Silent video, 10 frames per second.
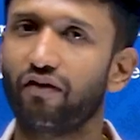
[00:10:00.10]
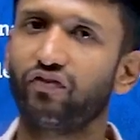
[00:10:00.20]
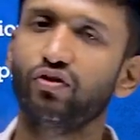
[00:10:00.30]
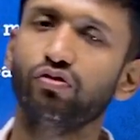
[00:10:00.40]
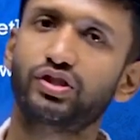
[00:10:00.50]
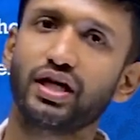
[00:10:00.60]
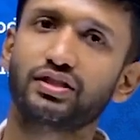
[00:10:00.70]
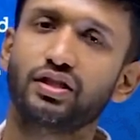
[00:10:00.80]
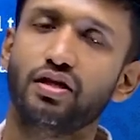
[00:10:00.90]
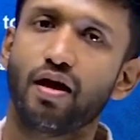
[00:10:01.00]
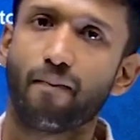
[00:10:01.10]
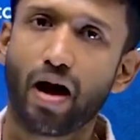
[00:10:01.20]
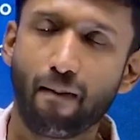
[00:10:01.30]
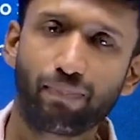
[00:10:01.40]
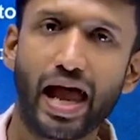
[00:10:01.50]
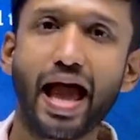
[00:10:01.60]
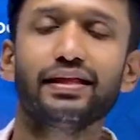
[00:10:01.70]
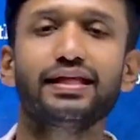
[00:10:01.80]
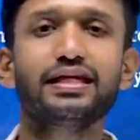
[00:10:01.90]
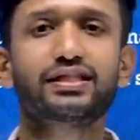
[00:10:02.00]
you just apply
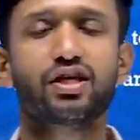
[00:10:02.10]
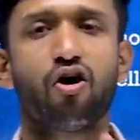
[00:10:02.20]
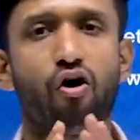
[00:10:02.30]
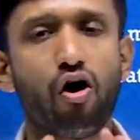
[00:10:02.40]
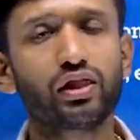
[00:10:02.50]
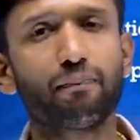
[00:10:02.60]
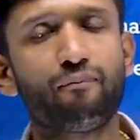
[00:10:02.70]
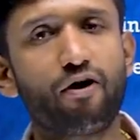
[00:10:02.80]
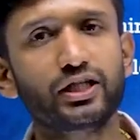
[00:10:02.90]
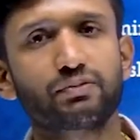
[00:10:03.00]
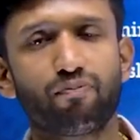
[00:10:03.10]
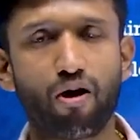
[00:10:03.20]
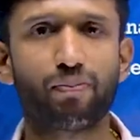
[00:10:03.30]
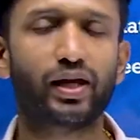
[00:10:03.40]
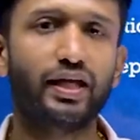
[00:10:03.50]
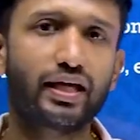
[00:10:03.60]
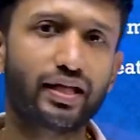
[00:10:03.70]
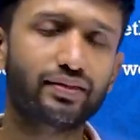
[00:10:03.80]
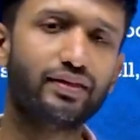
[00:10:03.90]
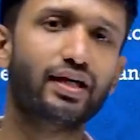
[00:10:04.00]
these all the points properly
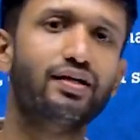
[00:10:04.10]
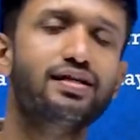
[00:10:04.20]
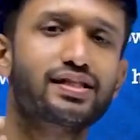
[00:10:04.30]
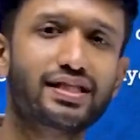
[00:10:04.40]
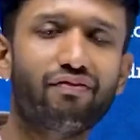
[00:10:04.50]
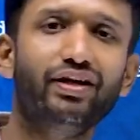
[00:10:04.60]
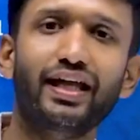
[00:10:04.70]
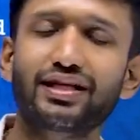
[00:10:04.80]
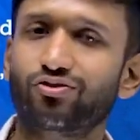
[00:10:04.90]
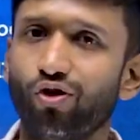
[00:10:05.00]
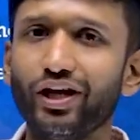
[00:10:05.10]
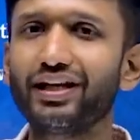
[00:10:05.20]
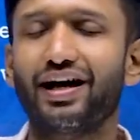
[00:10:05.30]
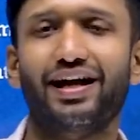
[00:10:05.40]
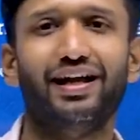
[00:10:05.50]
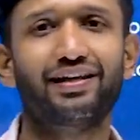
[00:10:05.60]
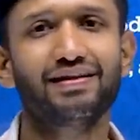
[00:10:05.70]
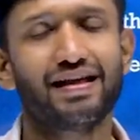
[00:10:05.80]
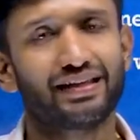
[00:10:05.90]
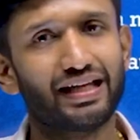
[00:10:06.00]
in the 7 days going ahead,
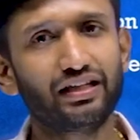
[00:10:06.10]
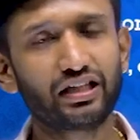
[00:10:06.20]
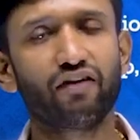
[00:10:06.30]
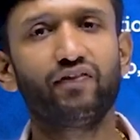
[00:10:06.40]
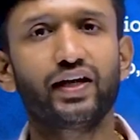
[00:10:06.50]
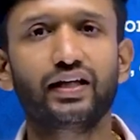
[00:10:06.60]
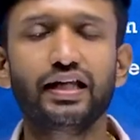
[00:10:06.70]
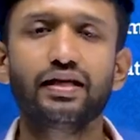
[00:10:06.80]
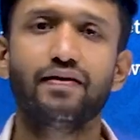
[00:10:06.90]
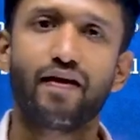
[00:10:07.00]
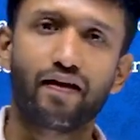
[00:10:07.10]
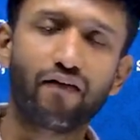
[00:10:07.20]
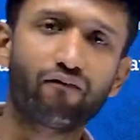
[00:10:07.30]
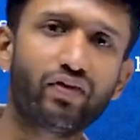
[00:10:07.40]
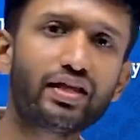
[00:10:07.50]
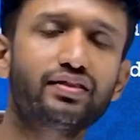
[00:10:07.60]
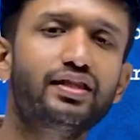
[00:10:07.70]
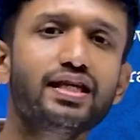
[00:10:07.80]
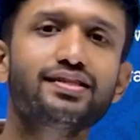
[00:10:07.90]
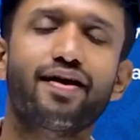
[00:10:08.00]
then definitely with
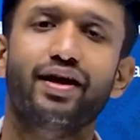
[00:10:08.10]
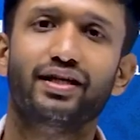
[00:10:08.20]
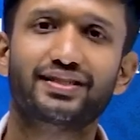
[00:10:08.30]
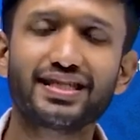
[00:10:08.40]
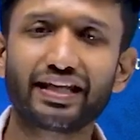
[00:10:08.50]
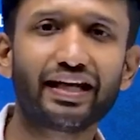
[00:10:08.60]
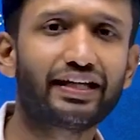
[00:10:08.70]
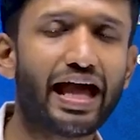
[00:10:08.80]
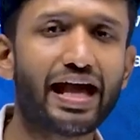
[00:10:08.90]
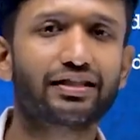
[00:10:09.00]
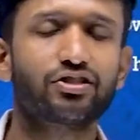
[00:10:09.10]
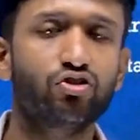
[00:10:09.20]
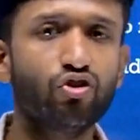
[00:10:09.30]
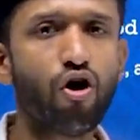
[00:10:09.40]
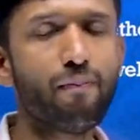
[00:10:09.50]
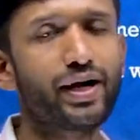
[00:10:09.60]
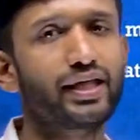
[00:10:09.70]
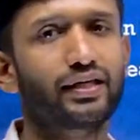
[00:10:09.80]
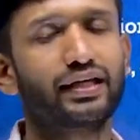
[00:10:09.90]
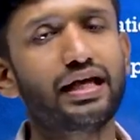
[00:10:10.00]
these secret hacks, nobody
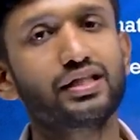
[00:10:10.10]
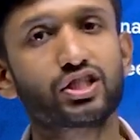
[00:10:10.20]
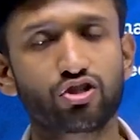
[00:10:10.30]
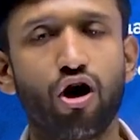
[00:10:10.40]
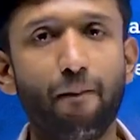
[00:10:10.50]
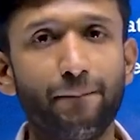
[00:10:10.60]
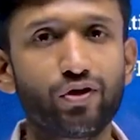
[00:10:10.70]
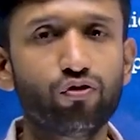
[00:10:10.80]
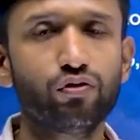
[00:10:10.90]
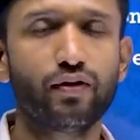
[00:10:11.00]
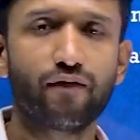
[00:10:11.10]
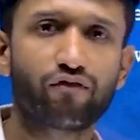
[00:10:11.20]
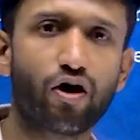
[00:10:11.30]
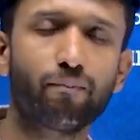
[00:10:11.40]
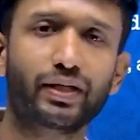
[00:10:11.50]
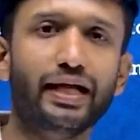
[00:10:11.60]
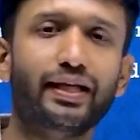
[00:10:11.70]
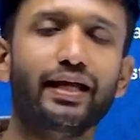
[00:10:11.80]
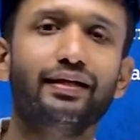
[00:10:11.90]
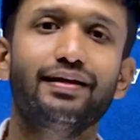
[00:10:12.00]
can stop you from
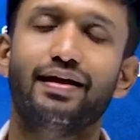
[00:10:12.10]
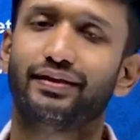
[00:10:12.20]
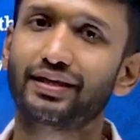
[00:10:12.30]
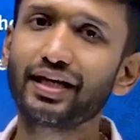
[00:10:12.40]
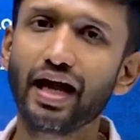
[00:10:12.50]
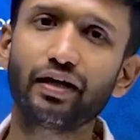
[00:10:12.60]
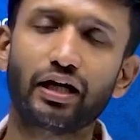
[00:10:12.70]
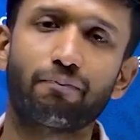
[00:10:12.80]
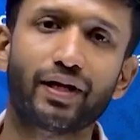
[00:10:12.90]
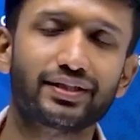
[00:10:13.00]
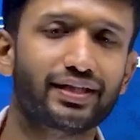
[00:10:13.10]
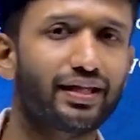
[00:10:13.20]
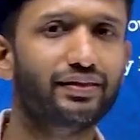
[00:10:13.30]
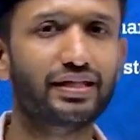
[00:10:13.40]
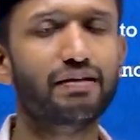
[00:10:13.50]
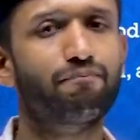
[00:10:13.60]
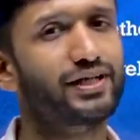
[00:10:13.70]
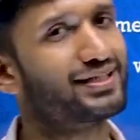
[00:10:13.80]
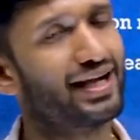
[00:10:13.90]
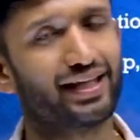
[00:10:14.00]
getting 300 plus in the
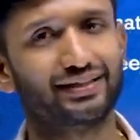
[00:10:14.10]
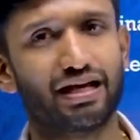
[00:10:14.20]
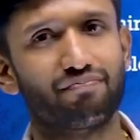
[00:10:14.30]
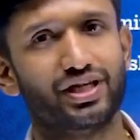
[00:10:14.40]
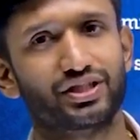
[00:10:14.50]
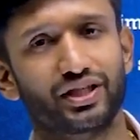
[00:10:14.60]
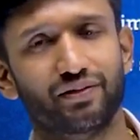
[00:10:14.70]
BITSAT examination.